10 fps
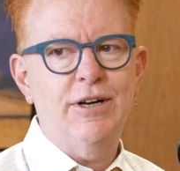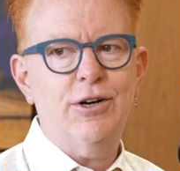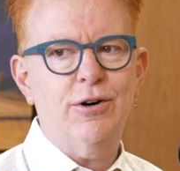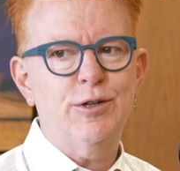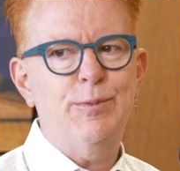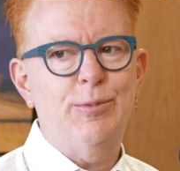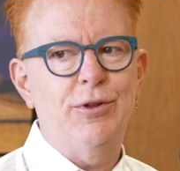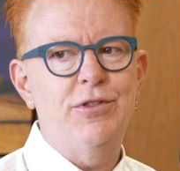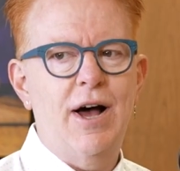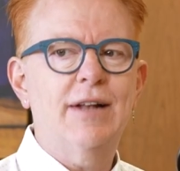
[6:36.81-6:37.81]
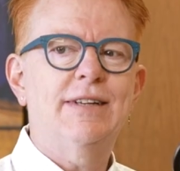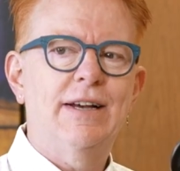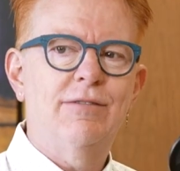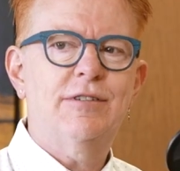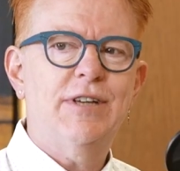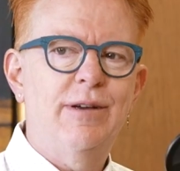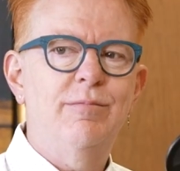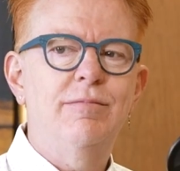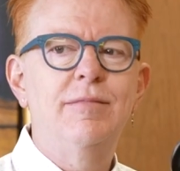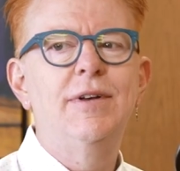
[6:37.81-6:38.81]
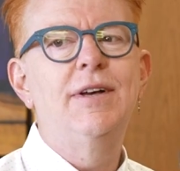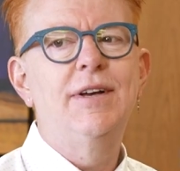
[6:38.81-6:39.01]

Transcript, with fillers: encourage people not to have the same